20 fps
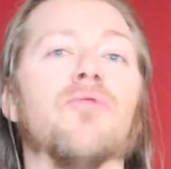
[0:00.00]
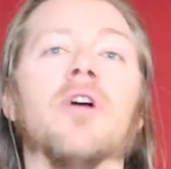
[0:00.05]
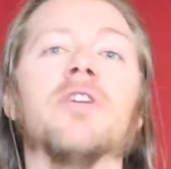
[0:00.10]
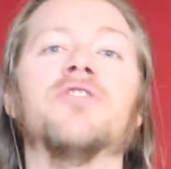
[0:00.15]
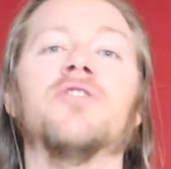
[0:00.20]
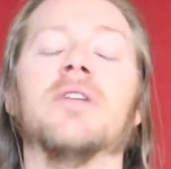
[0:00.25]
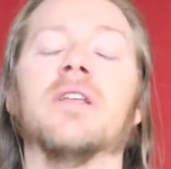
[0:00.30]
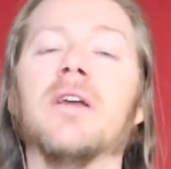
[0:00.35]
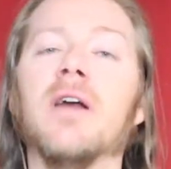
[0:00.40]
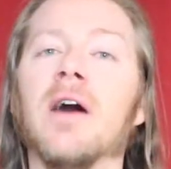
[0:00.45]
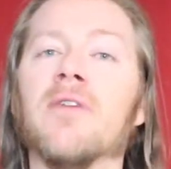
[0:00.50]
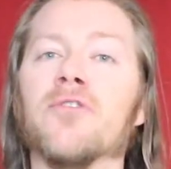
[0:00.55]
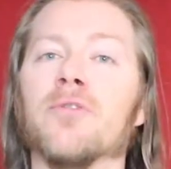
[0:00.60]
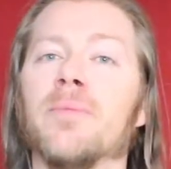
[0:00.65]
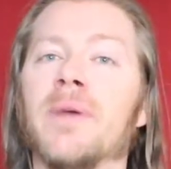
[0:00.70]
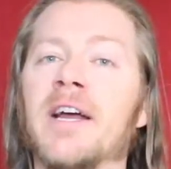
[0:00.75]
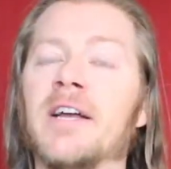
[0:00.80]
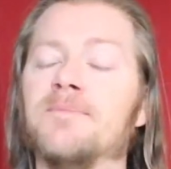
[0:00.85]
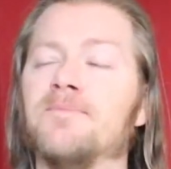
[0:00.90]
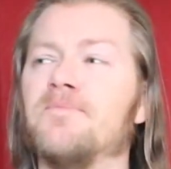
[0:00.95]
Russian
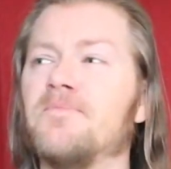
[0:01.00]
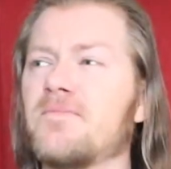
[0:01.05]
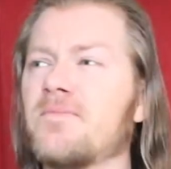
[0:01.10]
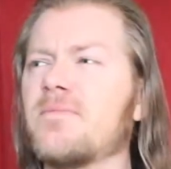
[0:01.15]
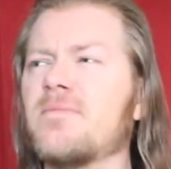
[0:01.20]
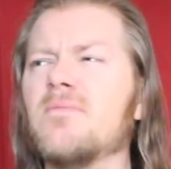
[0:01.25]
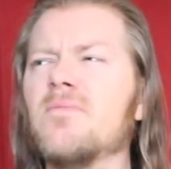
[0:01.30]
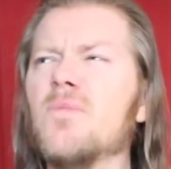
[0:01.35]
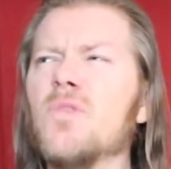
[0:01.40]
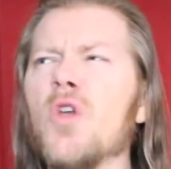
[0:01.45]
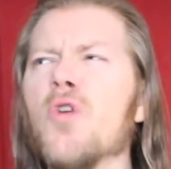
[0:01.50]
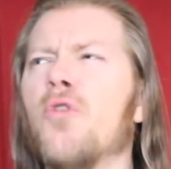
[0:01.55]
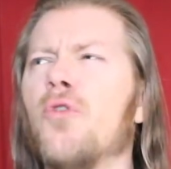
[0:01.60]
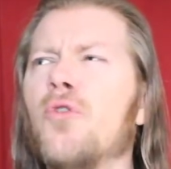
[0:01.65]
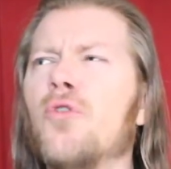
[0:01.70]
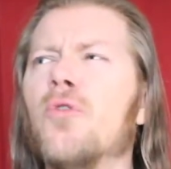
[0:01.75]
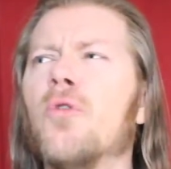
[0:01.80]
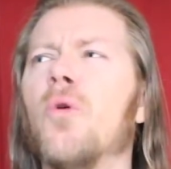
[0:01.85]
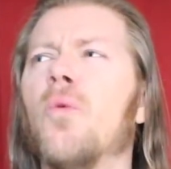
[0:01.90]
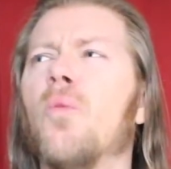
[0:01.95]
government
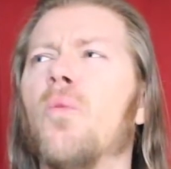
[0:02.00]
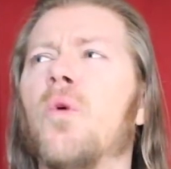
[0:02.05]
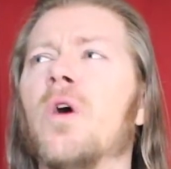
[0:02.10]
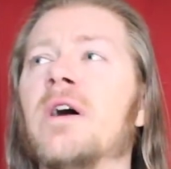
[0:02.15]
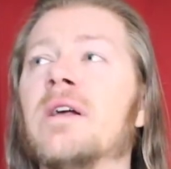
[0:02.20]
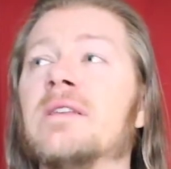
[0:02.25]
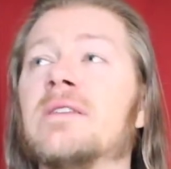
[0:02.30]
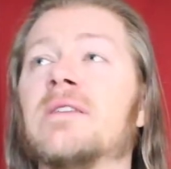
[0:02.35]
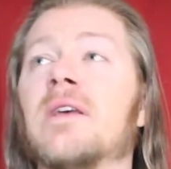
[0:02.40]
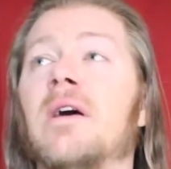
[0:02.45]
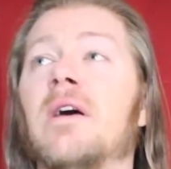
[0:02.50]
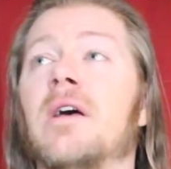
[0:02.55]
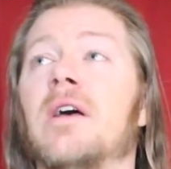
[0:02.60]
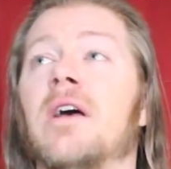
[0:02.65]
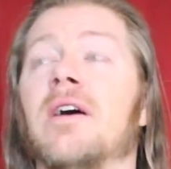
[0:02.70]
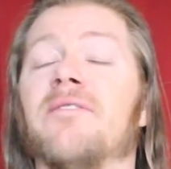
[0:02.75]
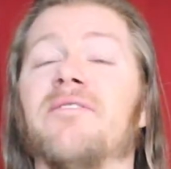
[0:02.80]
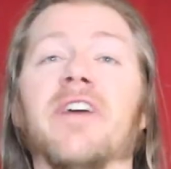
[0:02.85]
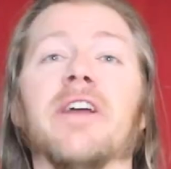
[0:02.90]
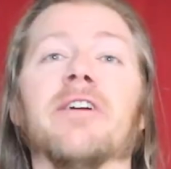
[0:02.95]
who was
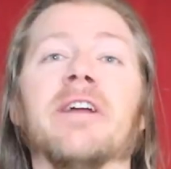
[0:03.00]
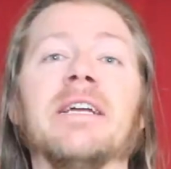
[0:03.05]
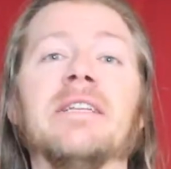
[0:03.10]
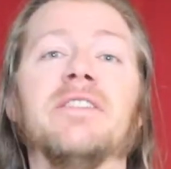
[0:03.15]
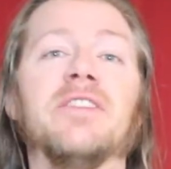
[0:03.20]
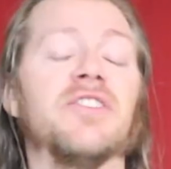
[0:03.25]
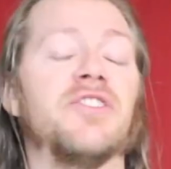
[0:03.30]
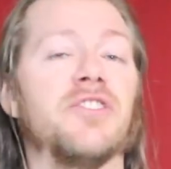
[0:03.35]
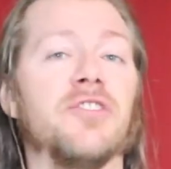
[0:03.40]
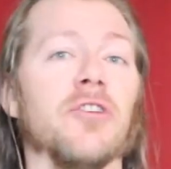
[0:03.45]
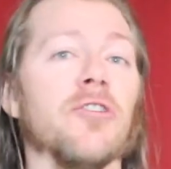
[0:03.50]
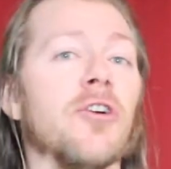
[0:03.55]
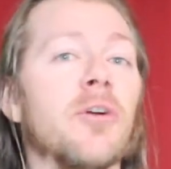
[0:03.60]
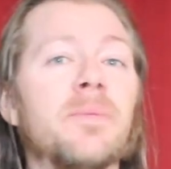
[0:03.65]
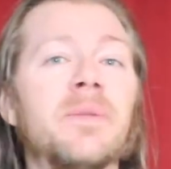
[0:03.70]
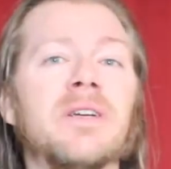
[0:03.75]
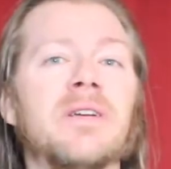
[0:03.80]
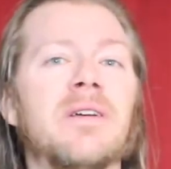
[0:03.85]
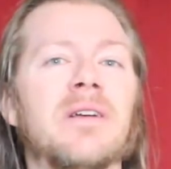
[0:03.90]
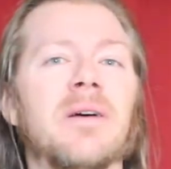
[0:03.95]
very
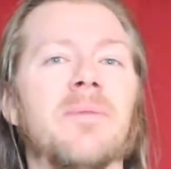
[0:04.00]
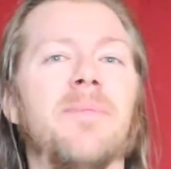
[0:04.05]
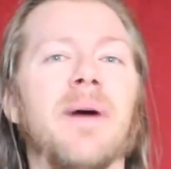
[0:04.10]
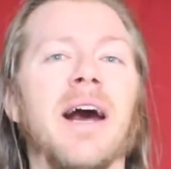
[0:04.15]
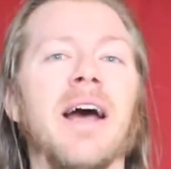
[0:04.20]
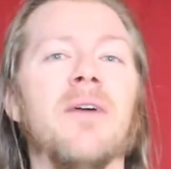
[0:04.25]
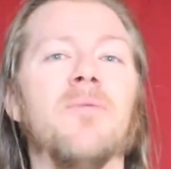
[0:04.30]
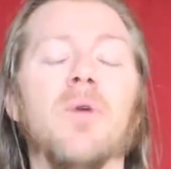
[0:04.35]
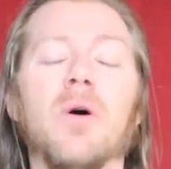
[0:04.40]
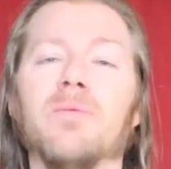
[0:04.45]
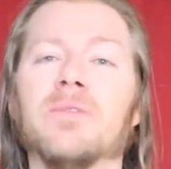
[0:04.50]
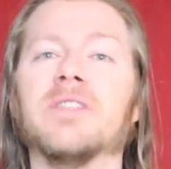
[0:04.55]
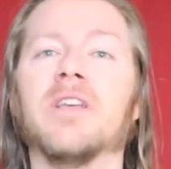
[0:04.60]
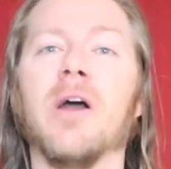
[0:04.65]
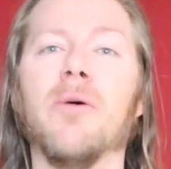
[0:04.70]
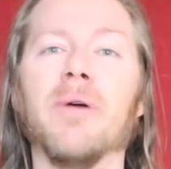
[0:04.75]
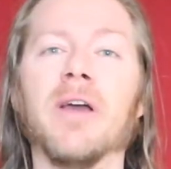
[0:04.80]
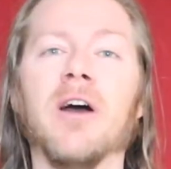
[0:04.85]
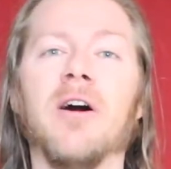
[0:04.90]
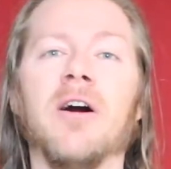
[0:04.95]
disturbed by what was
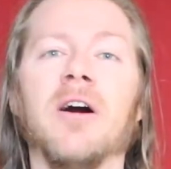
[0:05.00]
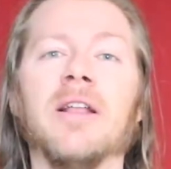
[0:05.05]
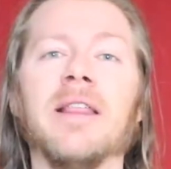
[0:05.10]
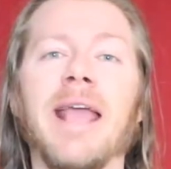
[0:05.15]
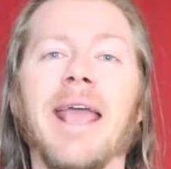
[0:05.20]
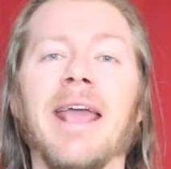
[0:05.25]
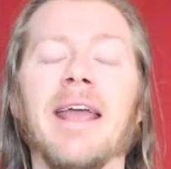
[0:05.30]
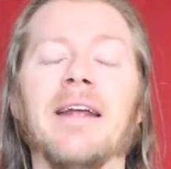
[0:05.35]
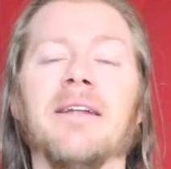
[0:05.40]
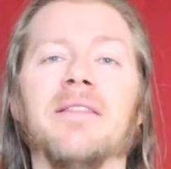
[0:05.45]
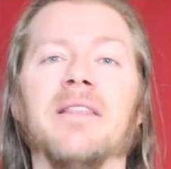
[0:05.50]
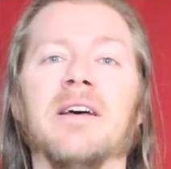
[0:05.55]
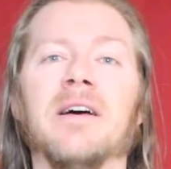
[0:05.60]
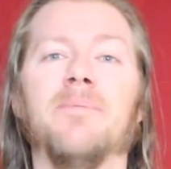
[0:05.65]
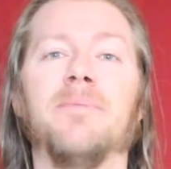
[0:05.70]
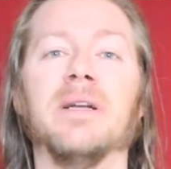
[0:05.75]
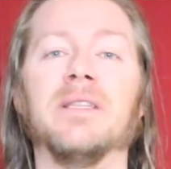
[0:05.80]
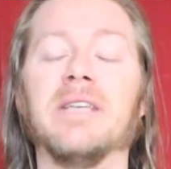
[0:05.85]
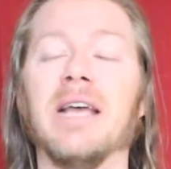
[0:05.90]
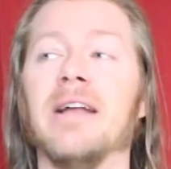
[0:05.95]
going on and
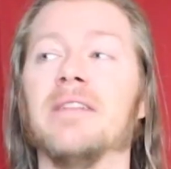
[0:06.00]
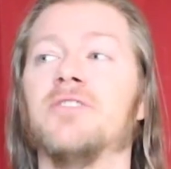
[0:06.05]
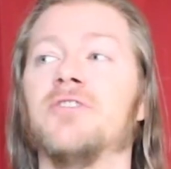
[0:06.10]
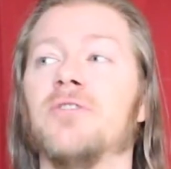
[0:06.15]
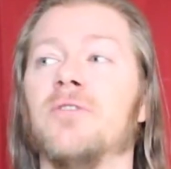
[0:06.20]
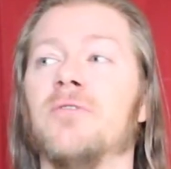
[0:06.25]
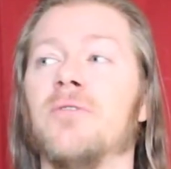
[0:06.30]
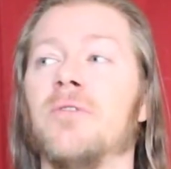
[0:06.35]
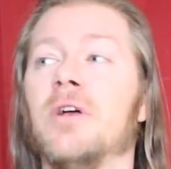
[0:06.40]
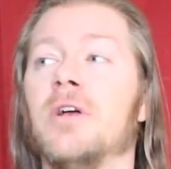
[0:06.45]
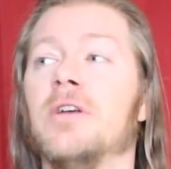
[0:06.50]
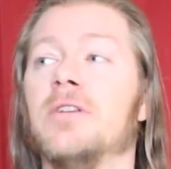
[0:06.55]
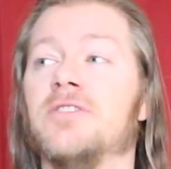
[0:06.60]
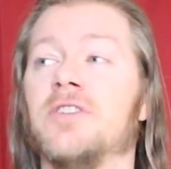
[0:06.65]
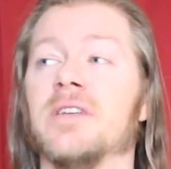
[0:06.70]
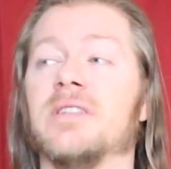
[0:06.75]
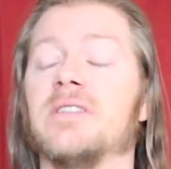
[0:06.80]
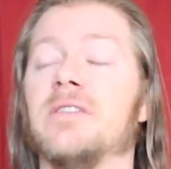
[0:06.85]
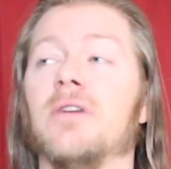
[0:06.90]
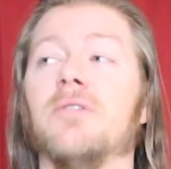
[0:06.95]
the potential
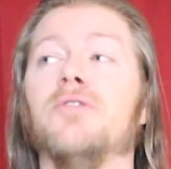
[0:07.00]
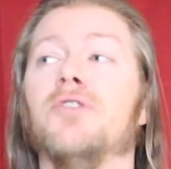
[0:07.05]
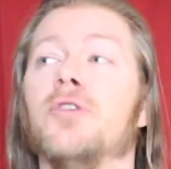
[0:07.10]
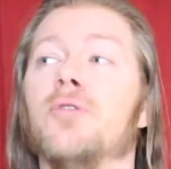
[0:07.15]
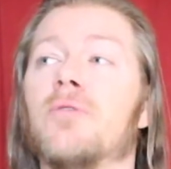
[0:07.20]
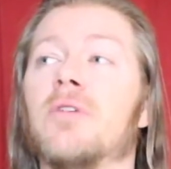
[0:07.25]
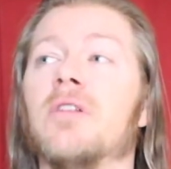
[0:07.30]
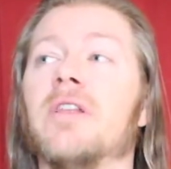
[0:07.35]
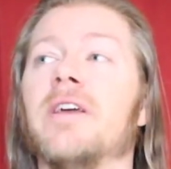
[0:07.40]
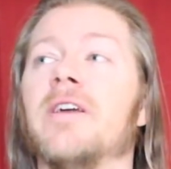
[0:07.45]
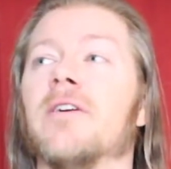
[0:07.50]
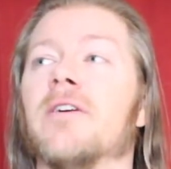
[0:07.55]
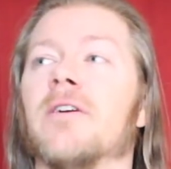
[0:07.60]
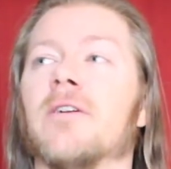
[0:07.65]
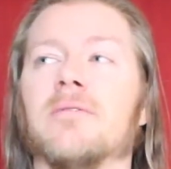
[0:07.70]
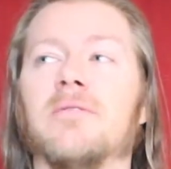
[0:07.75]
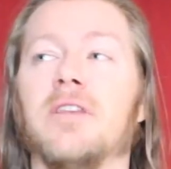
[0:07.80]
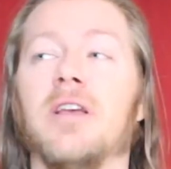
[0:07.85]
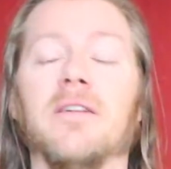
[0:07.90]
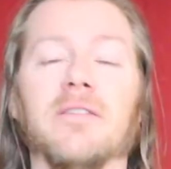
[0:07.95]
just
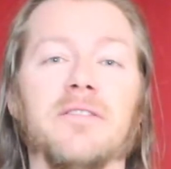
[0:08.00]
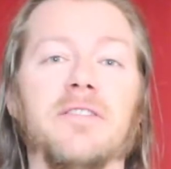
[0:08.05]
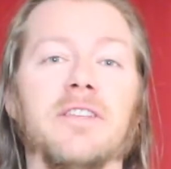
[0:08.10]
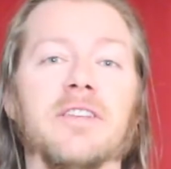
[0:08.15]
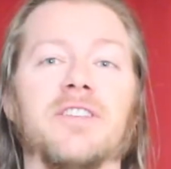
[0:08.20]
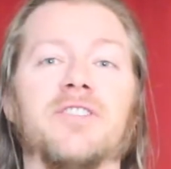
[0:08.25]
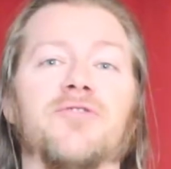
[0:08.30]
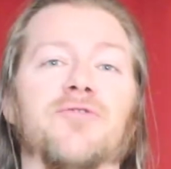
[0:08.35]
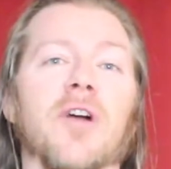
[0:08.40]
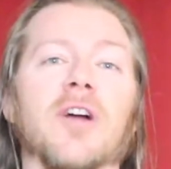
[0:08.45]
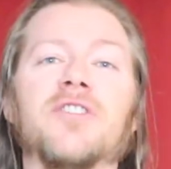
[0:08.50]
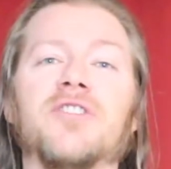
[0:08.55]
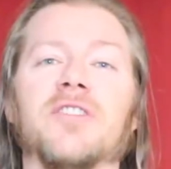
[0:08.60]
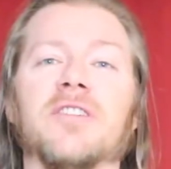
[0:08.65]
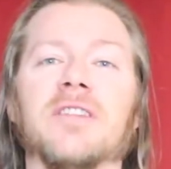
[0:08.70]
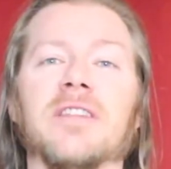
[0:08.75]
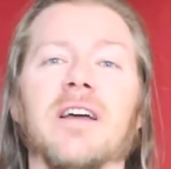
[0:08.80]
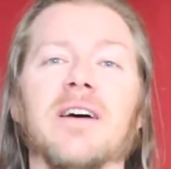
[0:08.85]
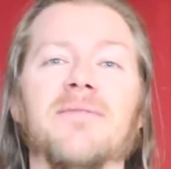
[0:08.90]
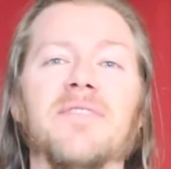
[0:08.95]
nuclear
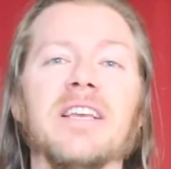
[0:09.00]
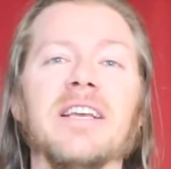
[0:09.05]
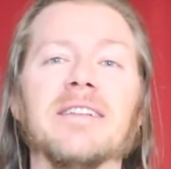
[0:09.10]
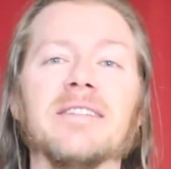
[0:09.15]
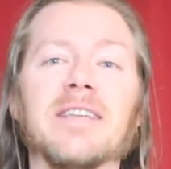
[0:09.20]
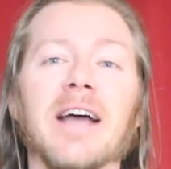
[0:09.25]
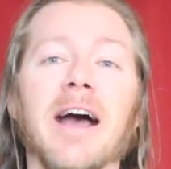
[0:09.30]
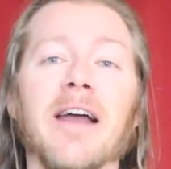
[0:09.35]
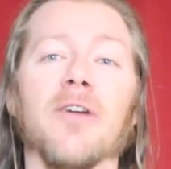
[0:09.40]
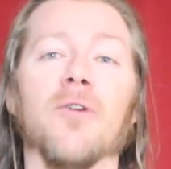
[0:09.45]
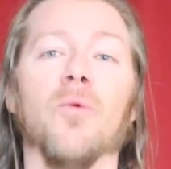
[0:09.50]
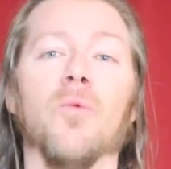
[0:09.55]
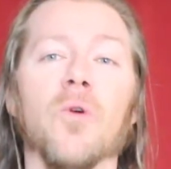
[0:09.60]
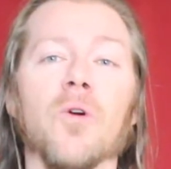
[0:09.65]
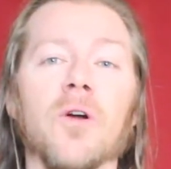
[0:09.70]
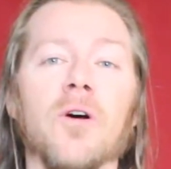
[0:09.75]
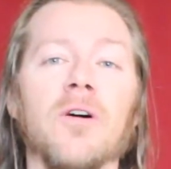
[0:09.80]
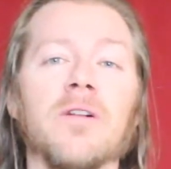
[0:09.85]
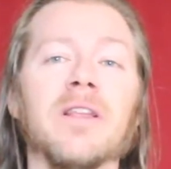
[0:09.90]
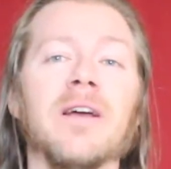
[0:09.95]
destruction of the entire
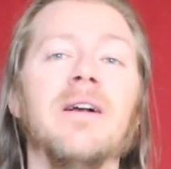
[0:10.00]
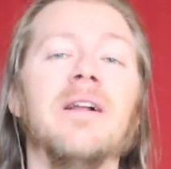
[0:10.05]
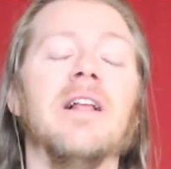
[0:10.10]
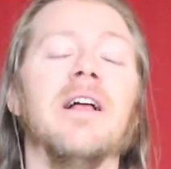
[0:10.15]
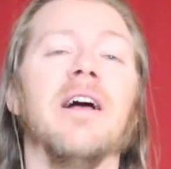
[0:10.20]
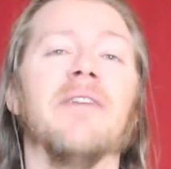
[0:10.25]
world.